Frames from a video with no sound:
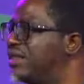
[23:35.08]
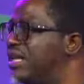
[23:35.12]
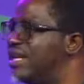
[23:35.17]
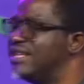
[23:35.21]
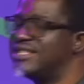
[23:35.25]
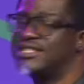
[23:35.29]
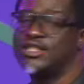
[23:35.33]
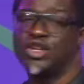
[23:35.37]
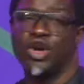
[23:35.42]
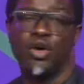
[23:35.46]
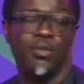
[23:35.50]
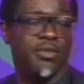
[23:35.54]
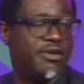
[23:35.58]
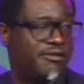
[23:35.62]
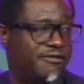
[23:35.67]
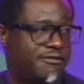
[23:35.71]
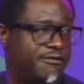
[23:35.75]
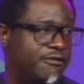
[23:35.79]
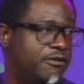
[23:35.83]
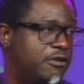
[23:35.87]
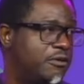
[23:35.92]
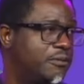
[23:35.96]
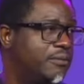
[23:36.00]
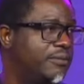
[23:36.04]
is coming
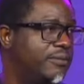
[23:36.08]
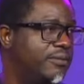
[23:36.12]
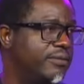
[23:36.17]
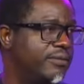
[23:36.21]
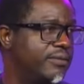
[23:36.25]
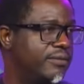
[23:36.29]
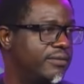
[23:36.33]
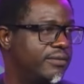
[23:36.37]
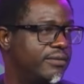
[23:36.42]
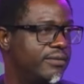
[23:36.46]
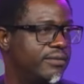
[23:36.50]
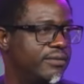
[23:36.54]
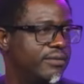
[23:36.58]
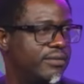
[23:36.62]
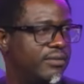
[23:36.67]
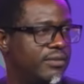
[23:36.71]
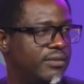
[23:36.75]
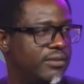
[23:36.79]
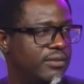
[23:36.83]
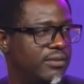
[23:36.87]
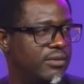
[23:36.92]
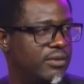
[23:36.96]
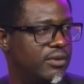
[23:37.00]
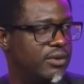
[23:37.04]
from.
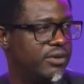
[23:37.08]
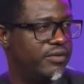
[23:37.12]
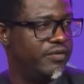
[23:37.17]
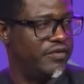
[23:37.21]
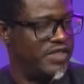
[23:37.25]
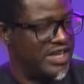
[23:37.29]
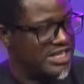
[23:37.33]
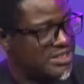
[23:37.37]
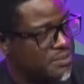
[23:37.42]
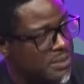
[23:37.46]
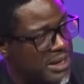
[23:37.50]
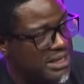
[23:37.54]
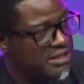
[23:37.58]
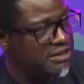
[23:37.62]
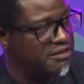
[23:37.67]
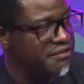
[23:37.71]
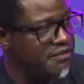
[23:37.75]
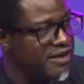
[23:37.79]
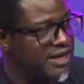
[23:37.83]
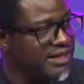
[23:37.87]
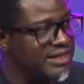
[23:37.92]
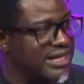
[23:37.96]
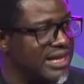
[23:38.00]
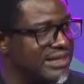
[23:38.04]
Despite the
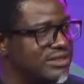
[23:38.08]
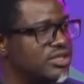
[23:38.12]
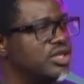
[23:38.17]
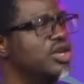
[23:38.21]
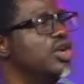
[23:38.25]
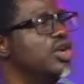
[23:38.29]
fact that